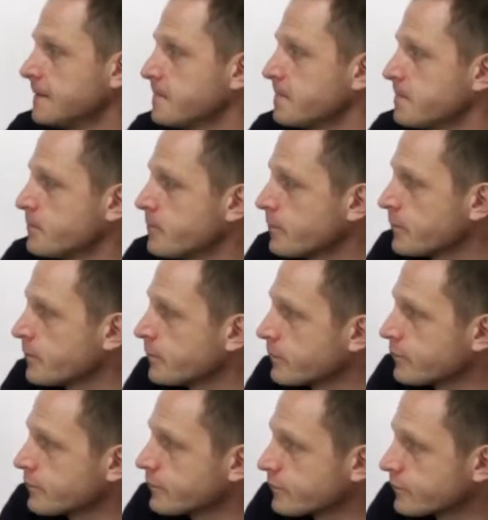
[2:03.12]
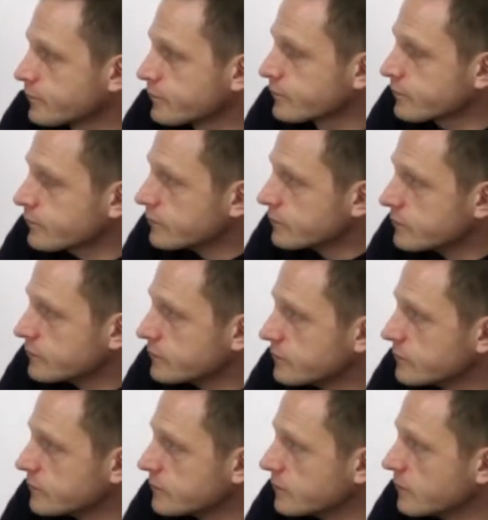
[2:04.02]

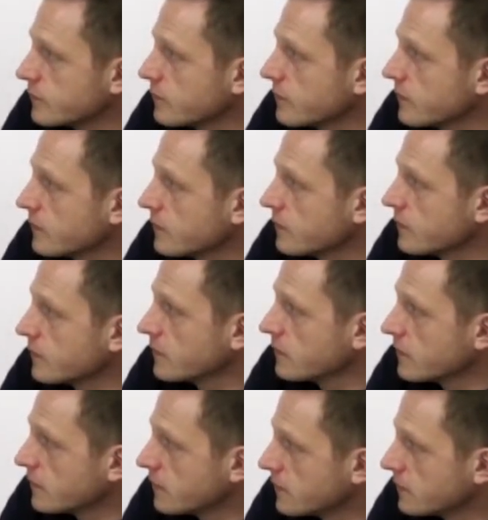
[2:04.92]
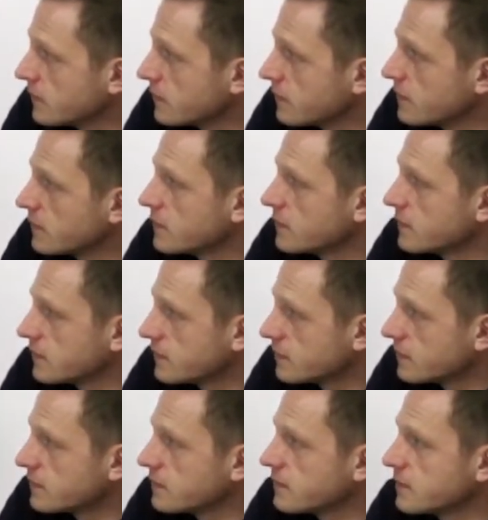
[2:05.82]

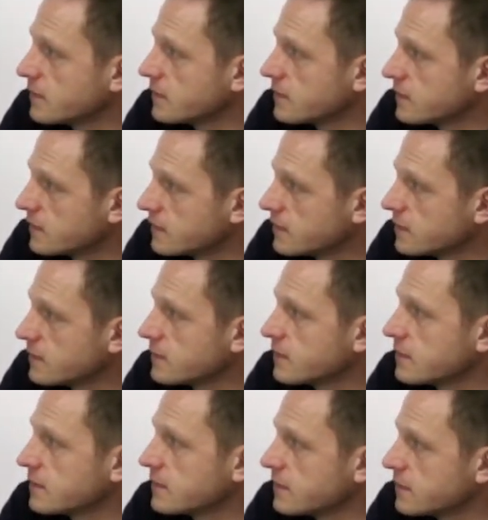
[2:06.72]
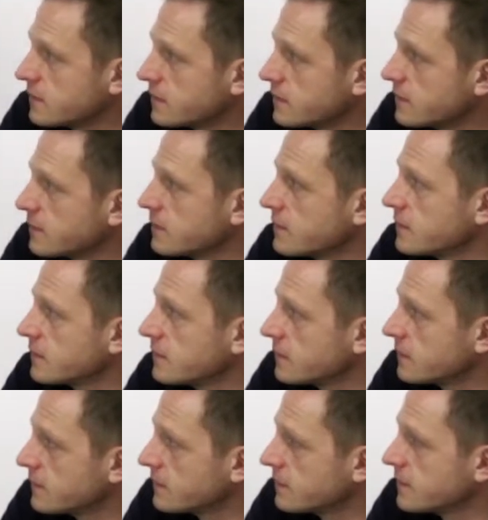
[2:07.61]

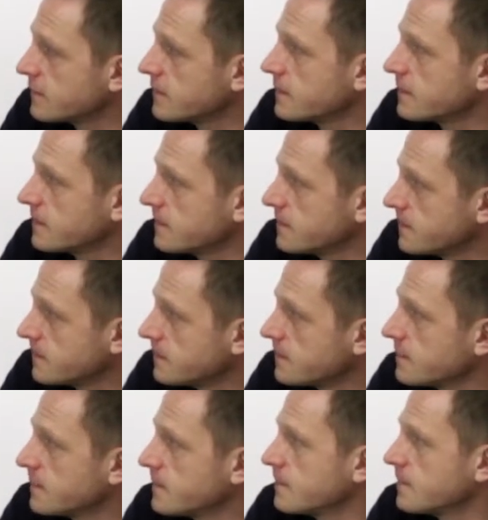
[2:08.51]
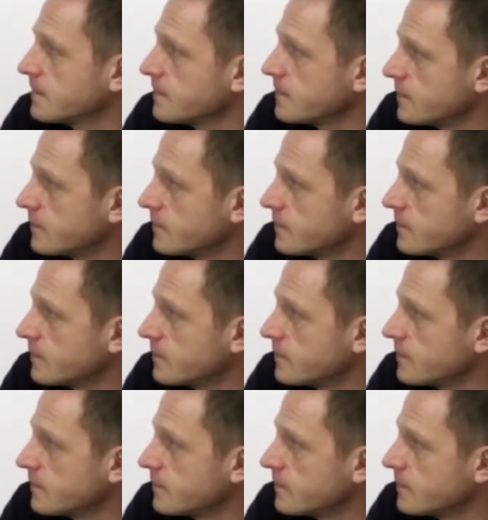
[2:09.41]
(silent)